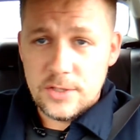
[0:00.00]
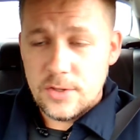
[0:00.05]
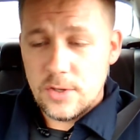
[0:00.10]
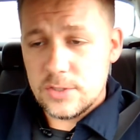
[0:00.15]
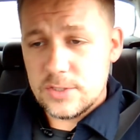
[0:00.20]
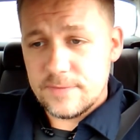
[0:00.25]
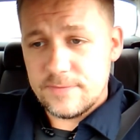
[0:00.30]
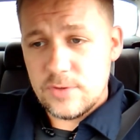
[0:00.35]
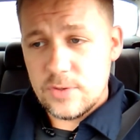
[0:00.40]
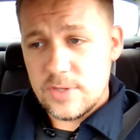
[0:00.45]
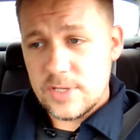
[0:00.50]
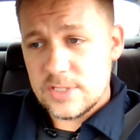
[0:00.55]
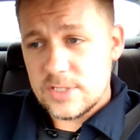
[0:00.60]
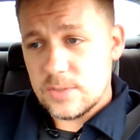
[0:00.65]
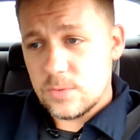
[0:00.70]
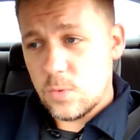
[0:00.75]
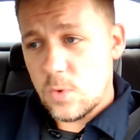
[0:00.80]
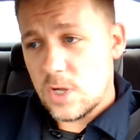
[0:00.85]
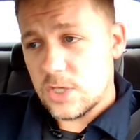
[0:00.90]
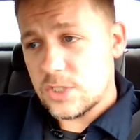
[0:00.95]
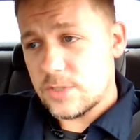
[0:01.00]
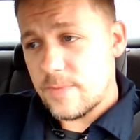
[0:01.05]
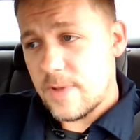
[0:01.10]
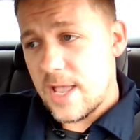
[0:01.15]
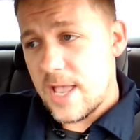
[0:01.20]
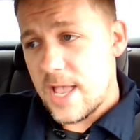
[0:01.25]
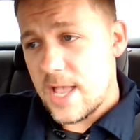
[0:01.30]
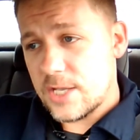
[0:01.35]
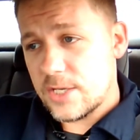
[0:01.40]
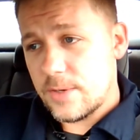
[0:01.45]
those of you that watched
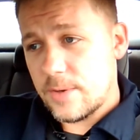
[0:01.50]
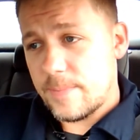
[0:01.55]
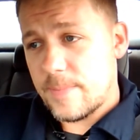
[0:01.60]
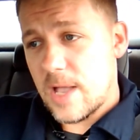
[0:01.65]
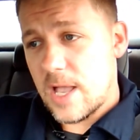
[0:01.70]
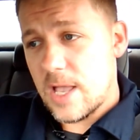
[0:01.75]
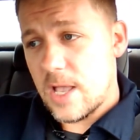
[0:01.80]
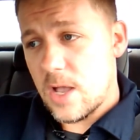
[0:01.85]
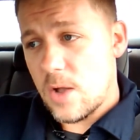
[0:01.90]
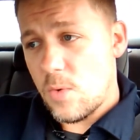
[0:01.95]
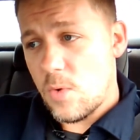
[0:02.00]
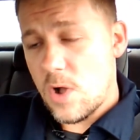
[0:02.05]
my ha- my uh,